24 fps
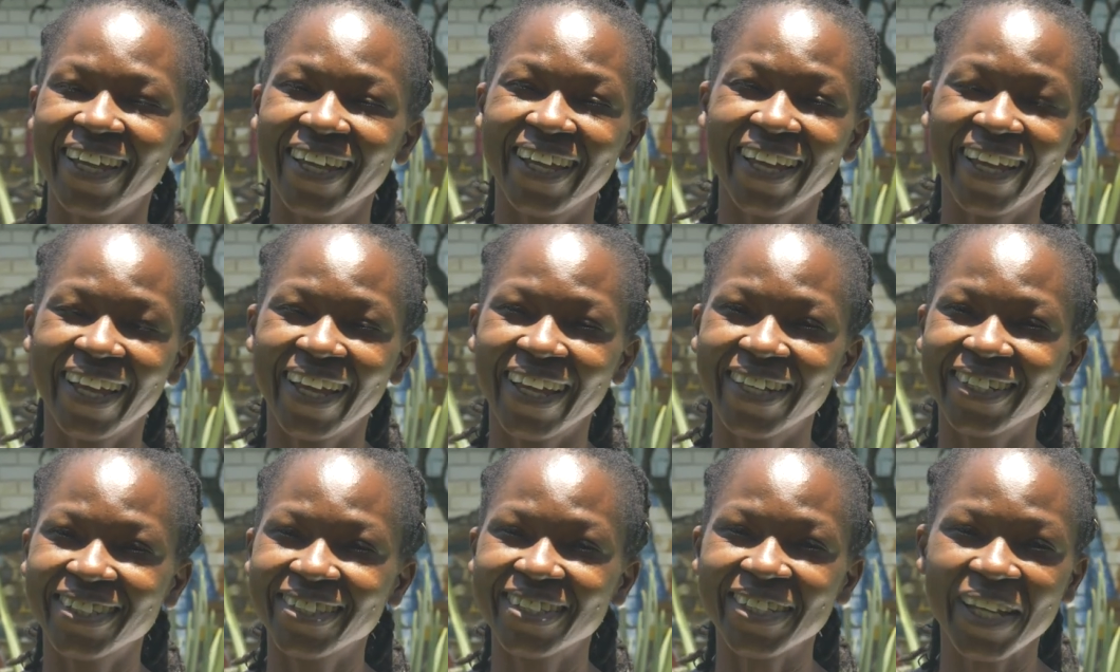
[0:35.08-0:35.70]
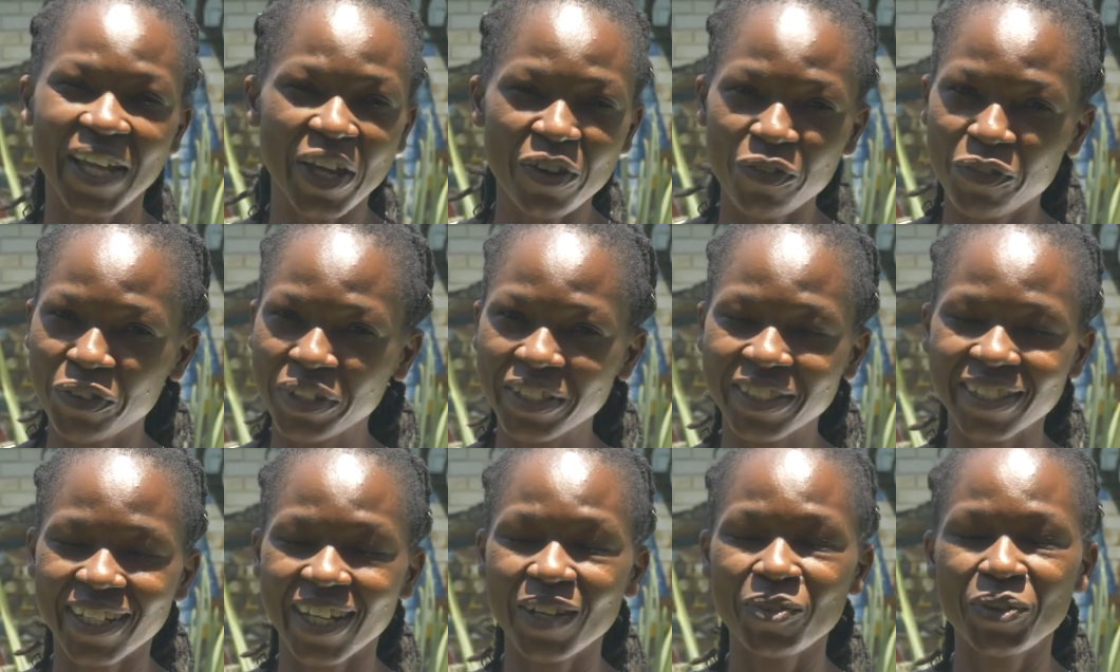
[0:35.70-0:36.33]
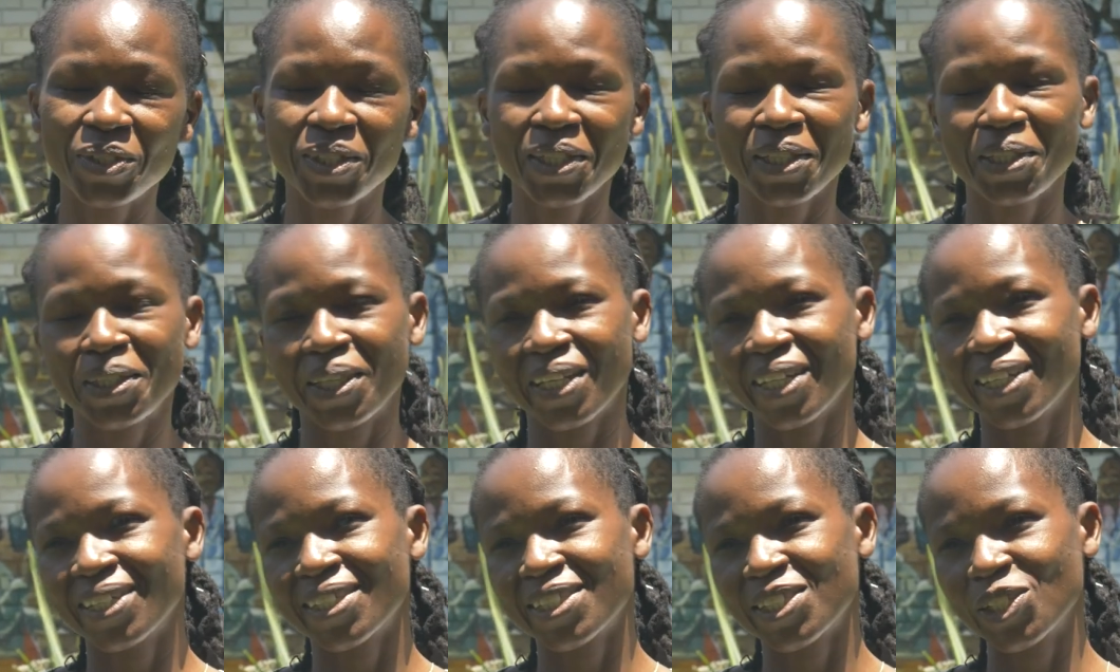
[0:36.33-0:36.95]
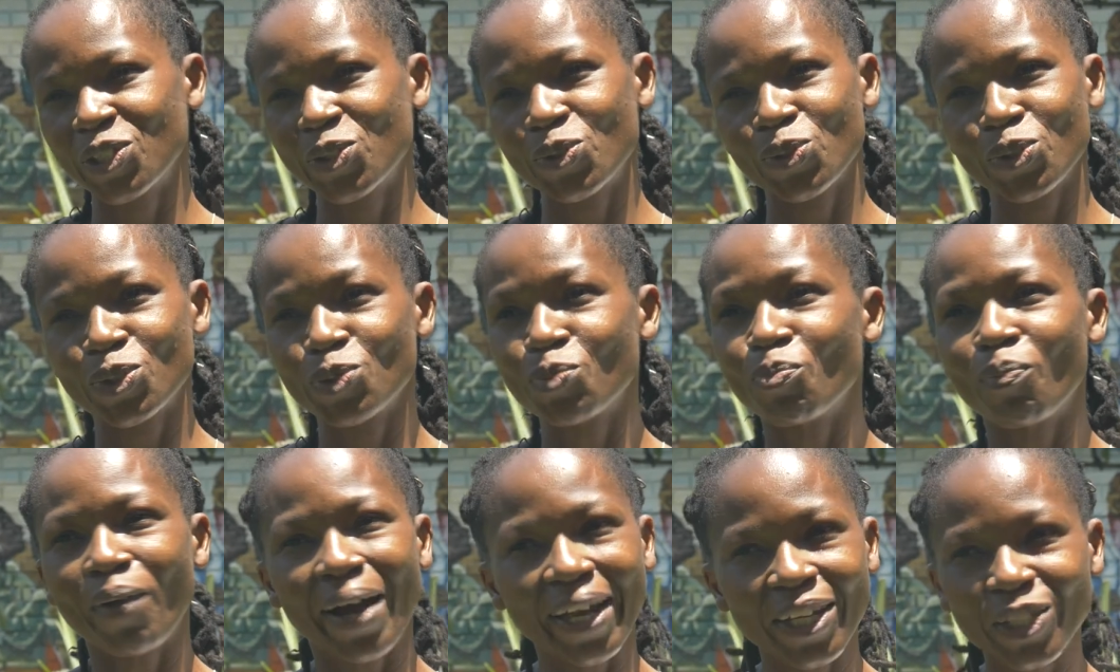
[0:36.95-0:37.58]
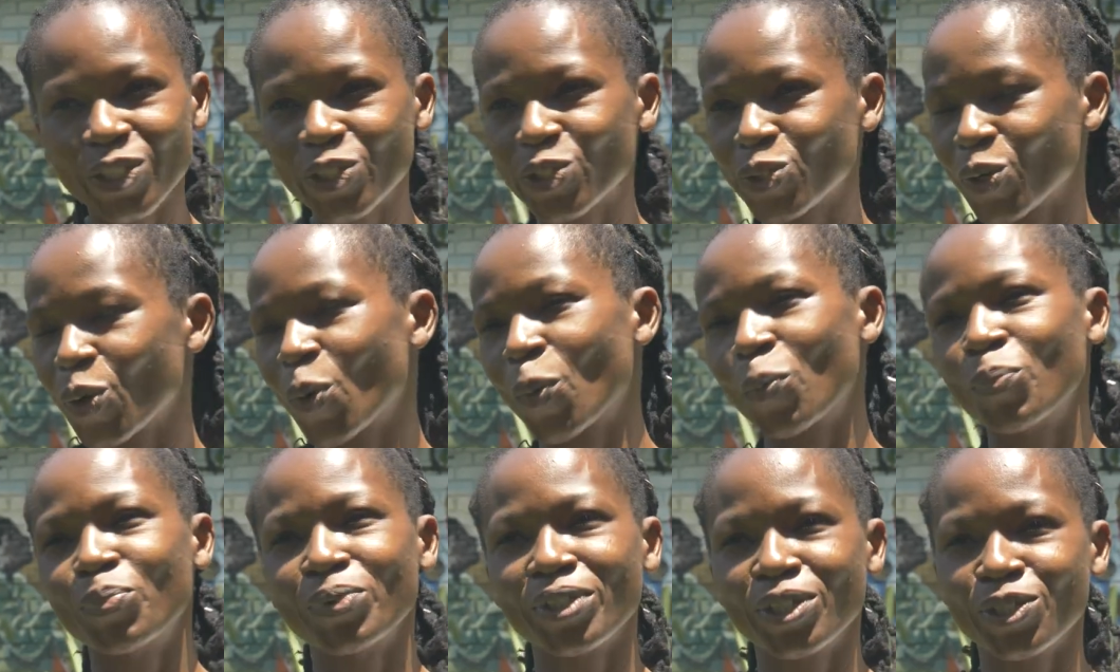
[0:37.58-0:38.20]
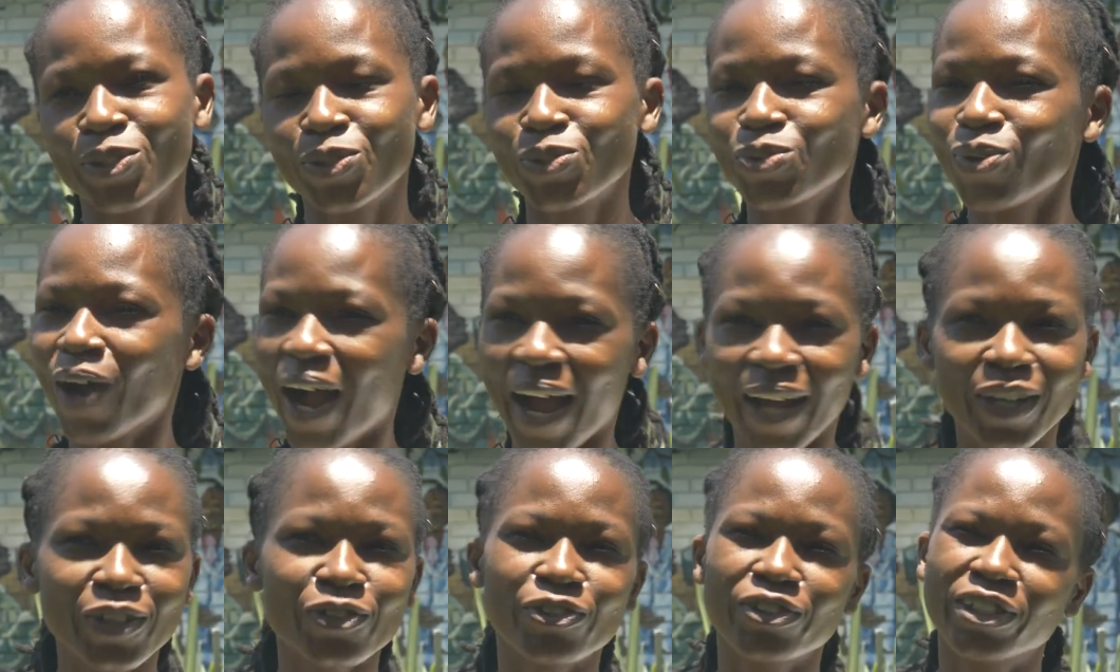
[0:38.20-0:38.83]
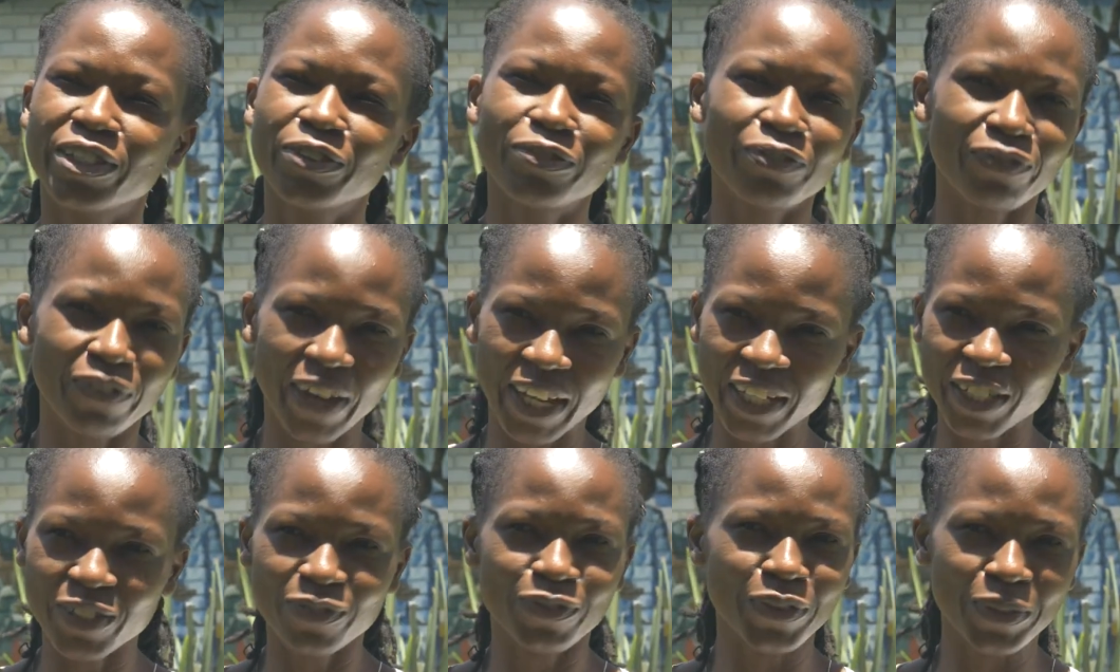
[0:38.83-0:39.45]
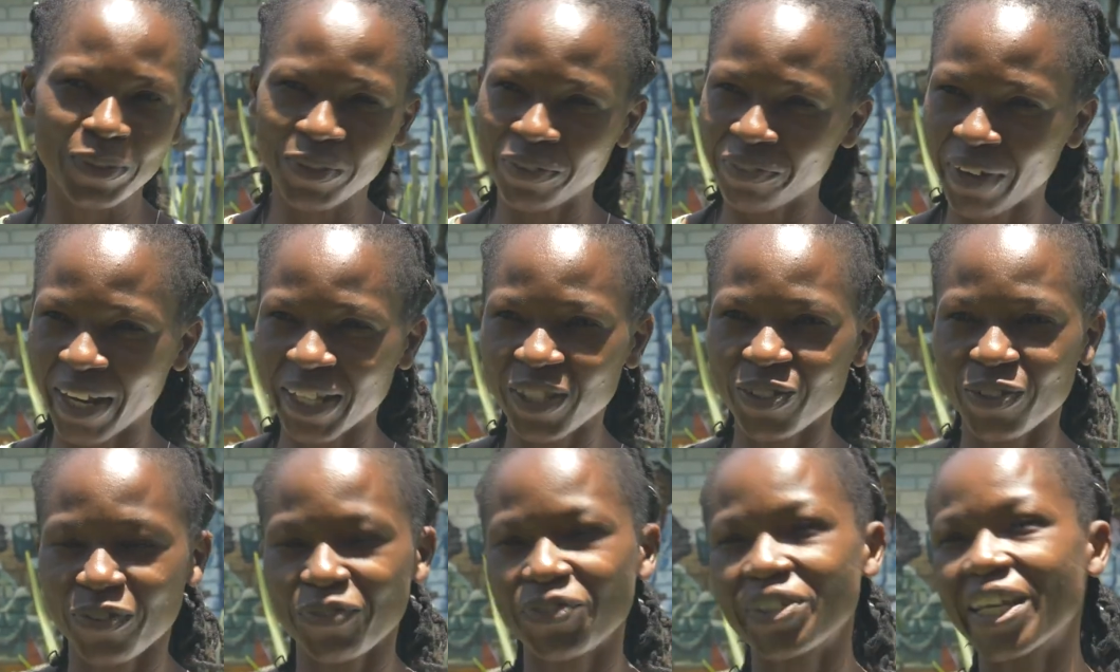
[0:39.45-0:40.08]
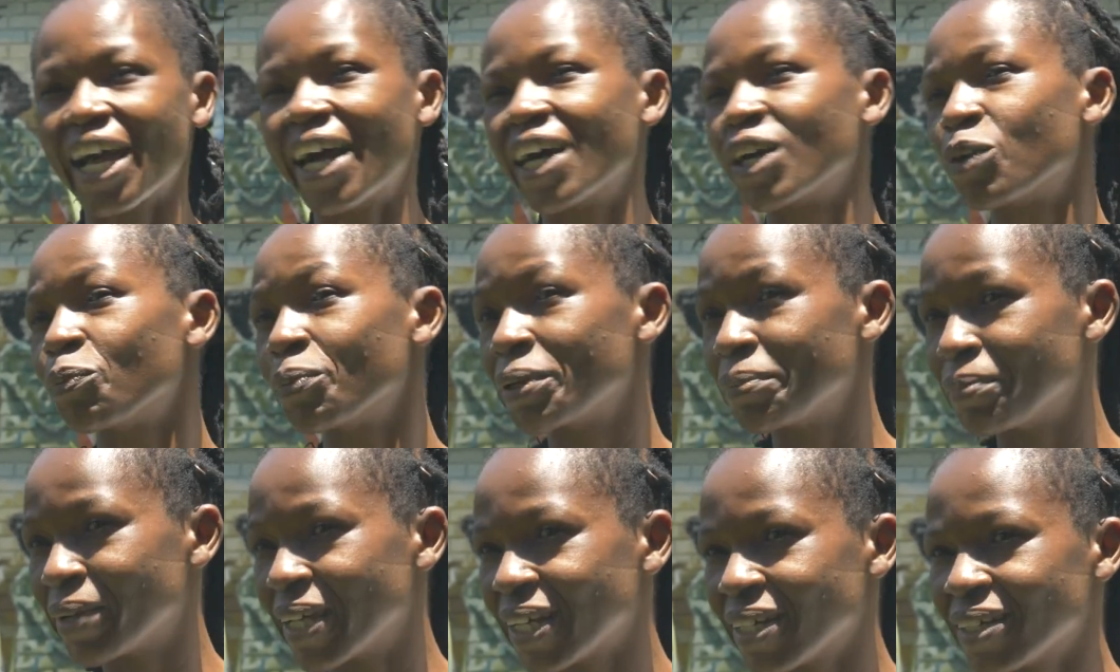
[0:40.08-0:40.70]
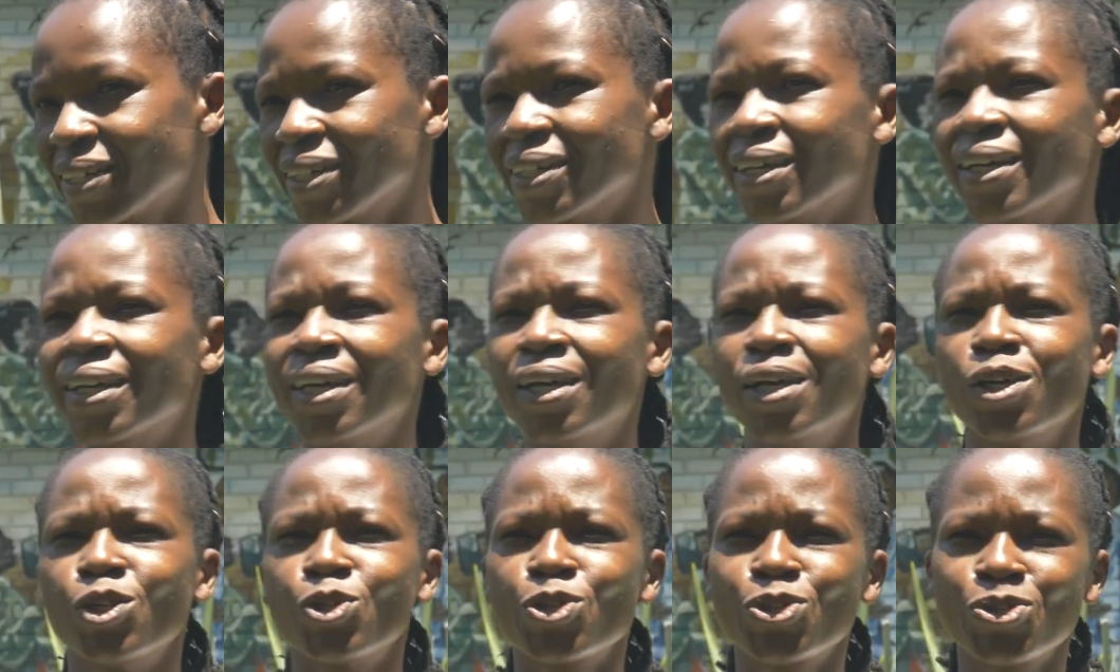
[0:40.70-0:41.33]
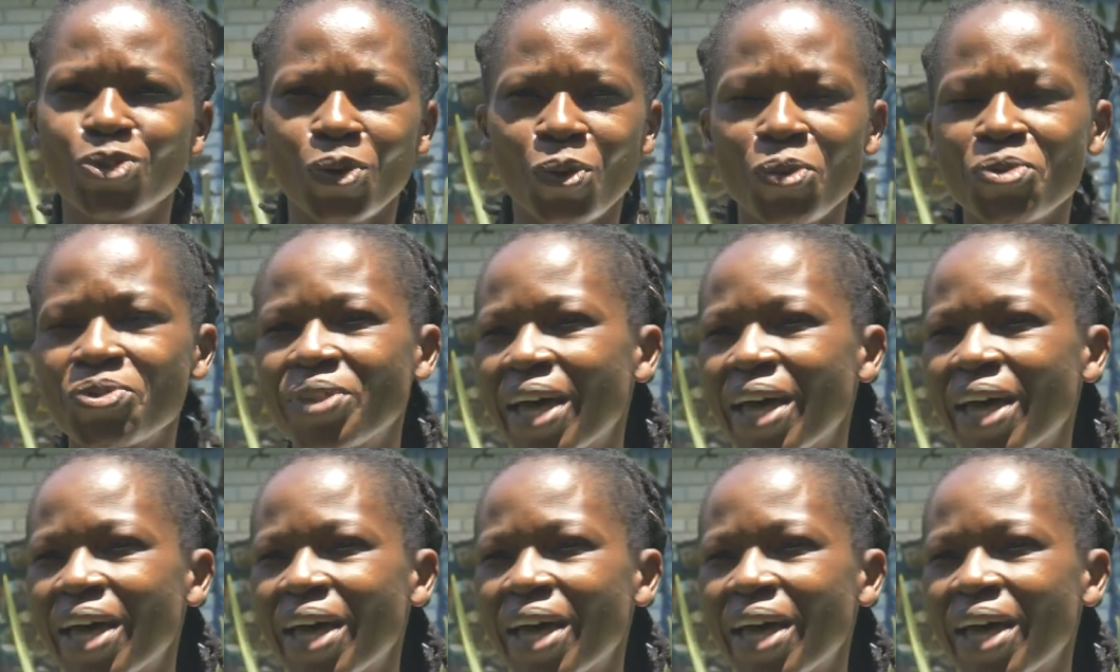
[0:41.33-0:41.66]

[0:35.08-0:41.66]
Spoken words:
and every day within the Institute, my job is to actually fight for the rights of young women so